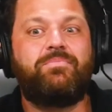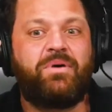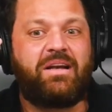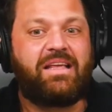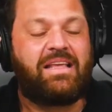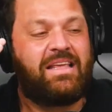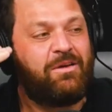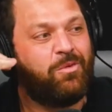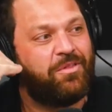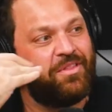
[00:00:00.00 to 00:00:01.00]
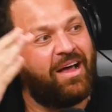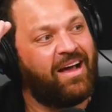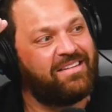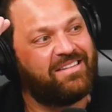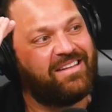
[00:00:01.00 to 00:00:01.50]
but he will
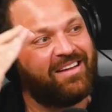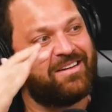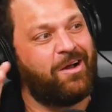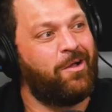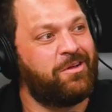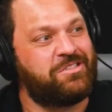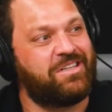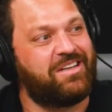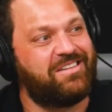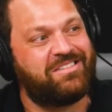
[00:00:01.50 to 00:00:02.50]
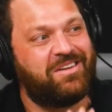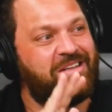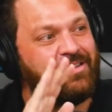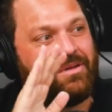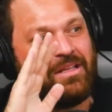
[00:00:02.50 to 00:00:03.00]
not acknowledge it. So
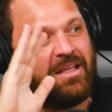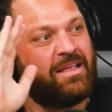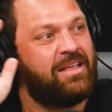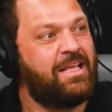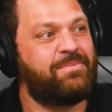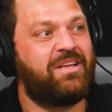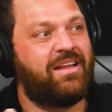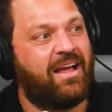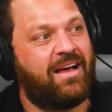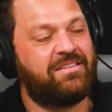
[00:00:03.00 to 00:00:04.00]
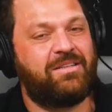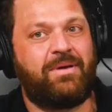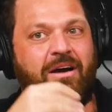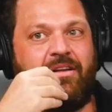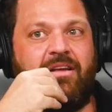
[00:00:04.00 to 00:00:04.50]
he he he keeps getting asked
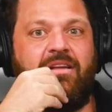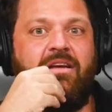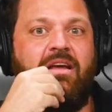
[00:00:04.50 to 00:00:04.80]
about it,